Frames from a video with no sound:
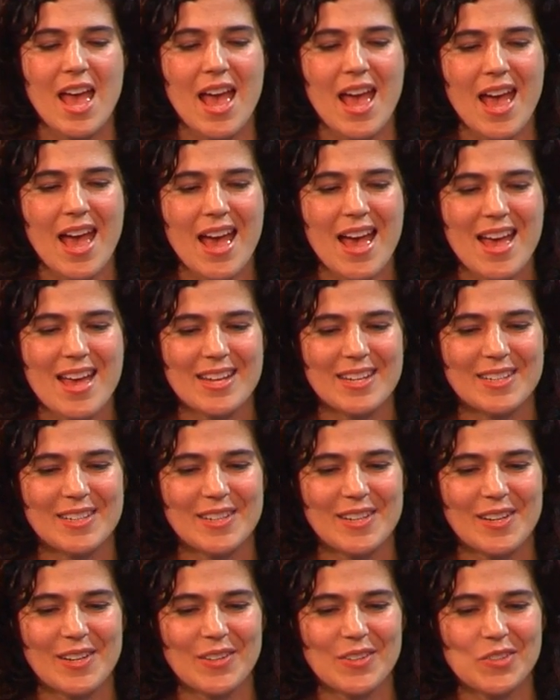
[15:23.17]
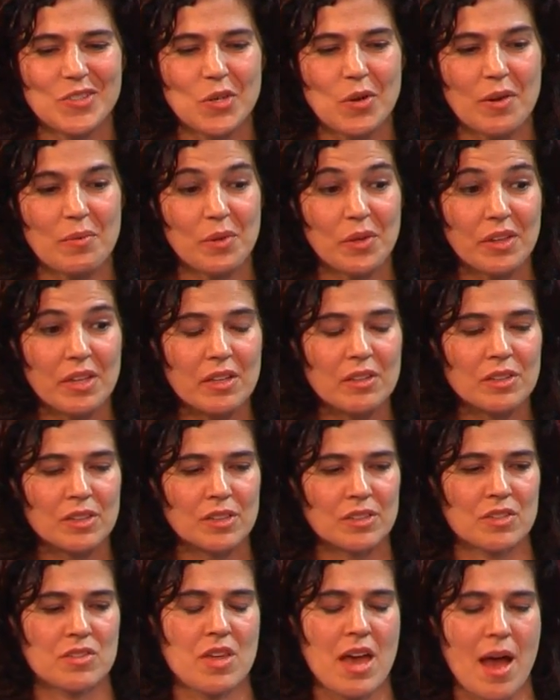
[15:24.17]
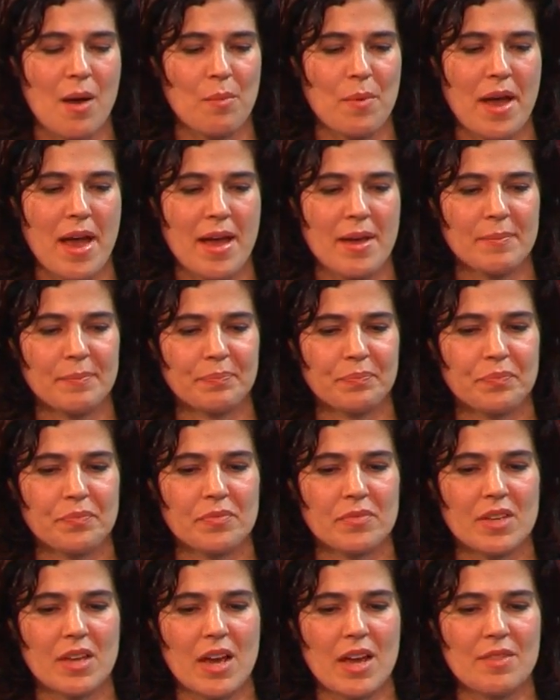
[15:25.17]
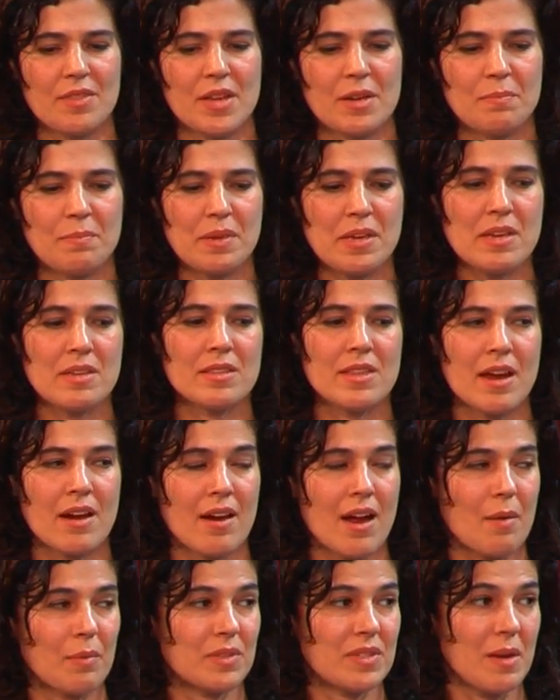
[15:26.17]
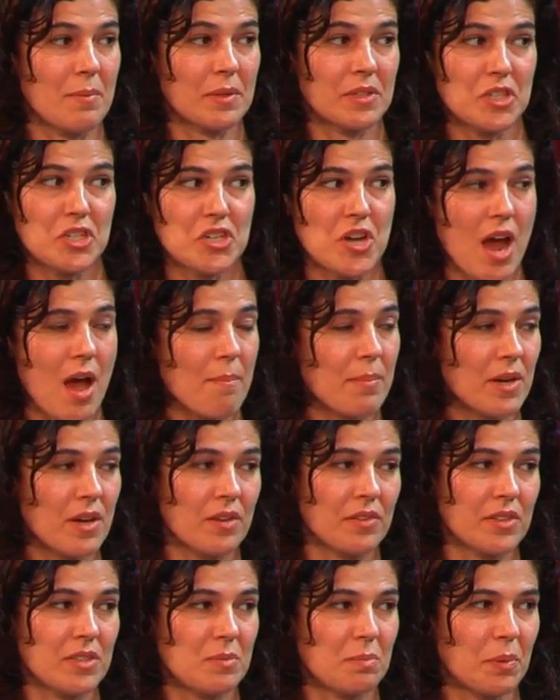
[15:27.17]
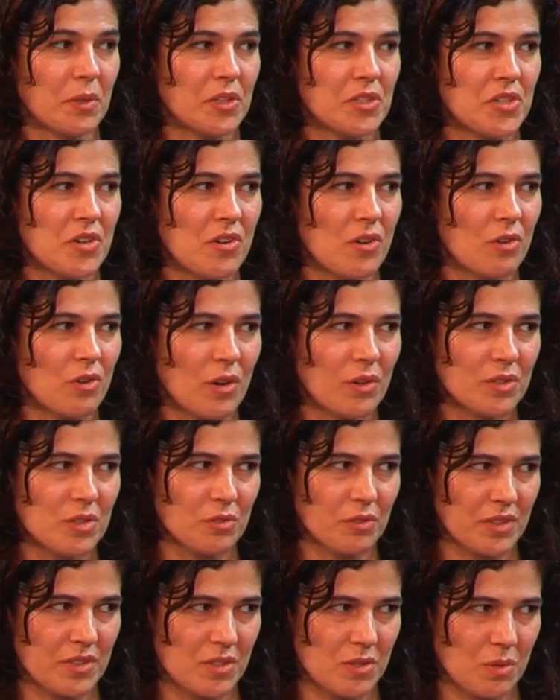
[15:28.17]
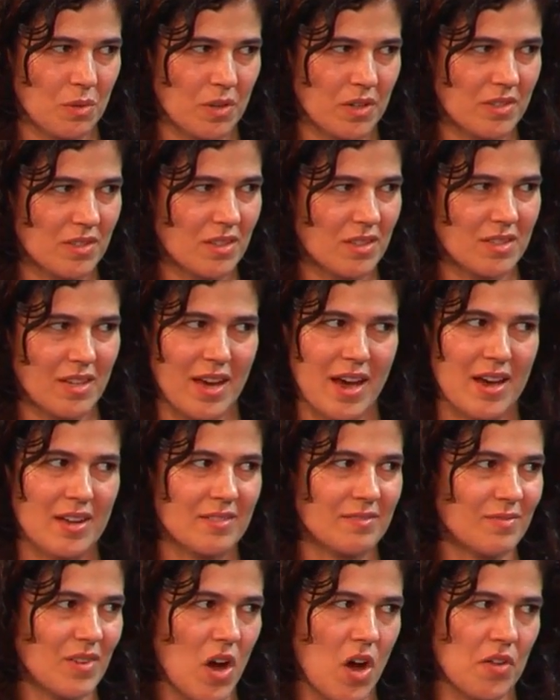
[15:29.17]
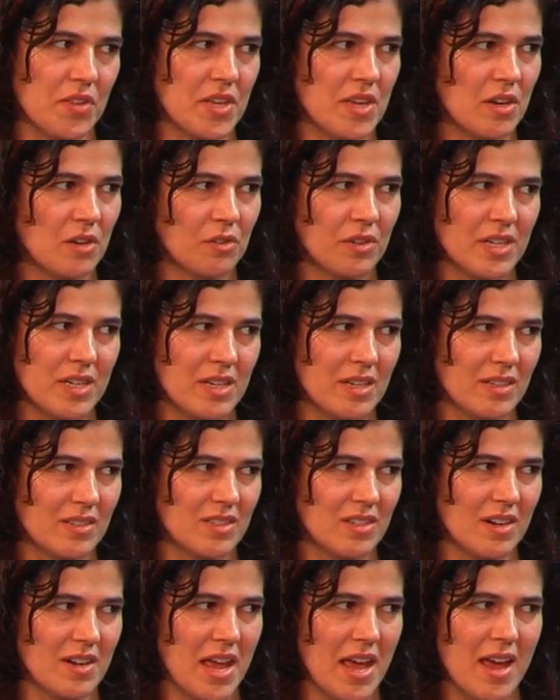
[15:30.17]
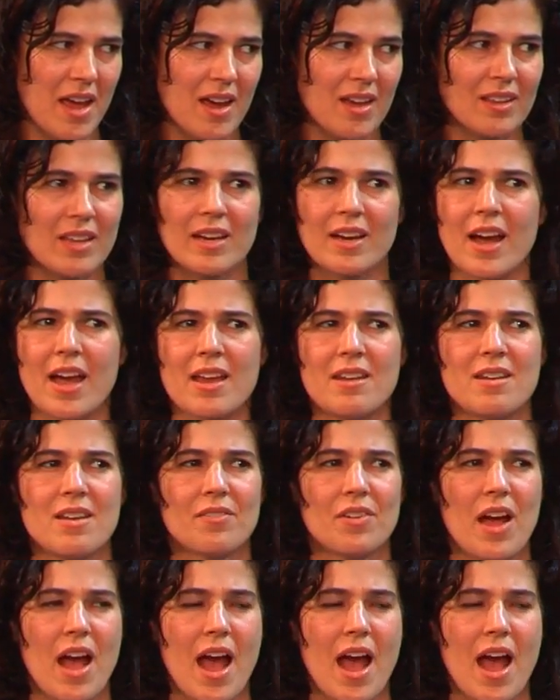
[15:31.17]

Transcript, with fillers: And so I really learned that way. And then being there, I was able to shop at all these Persian grocery stores because I had all the ingredients mm. on hand like I had never